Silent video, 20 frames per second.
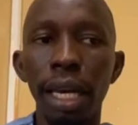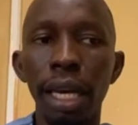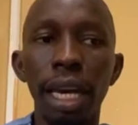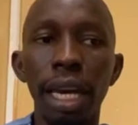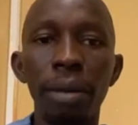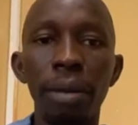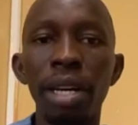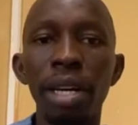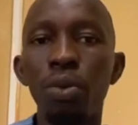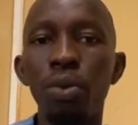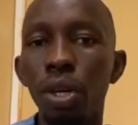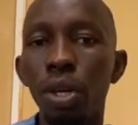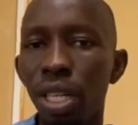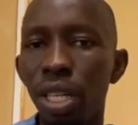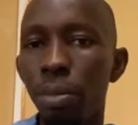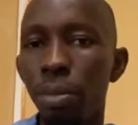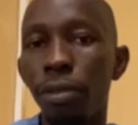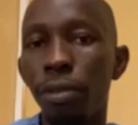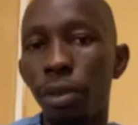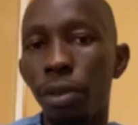and make we all
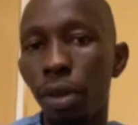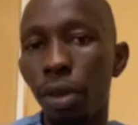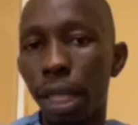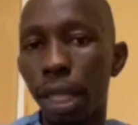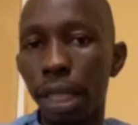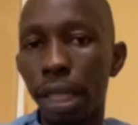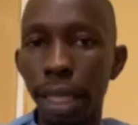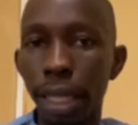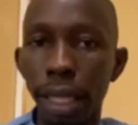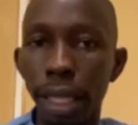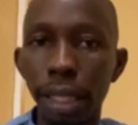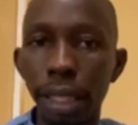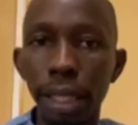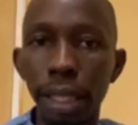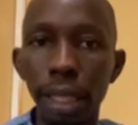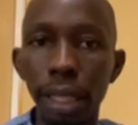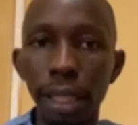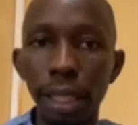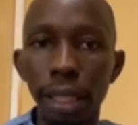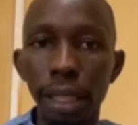able to understand,
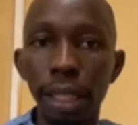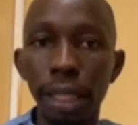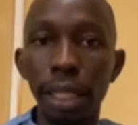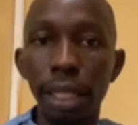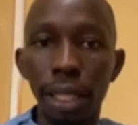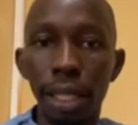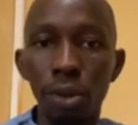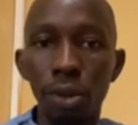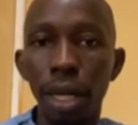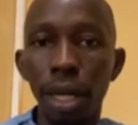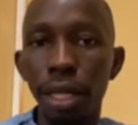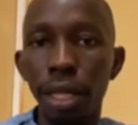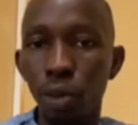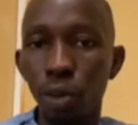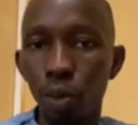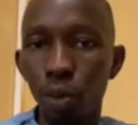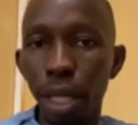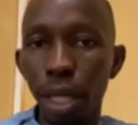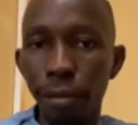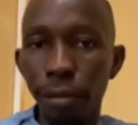say this is actually a
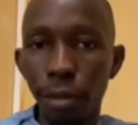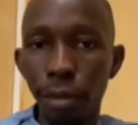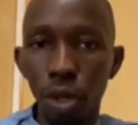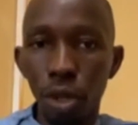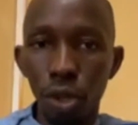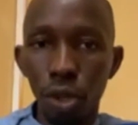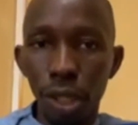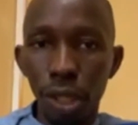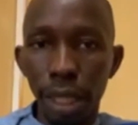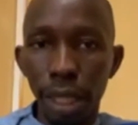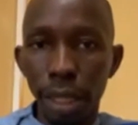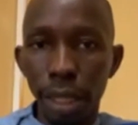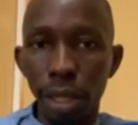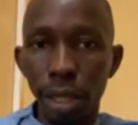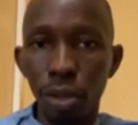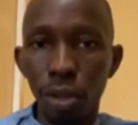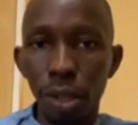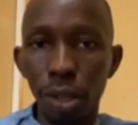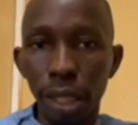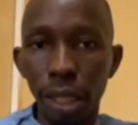win for us as a
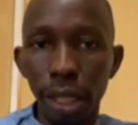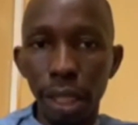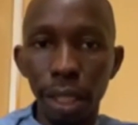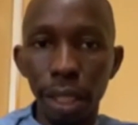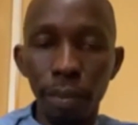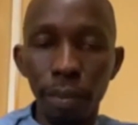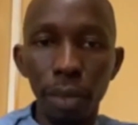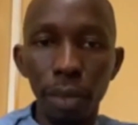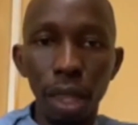country.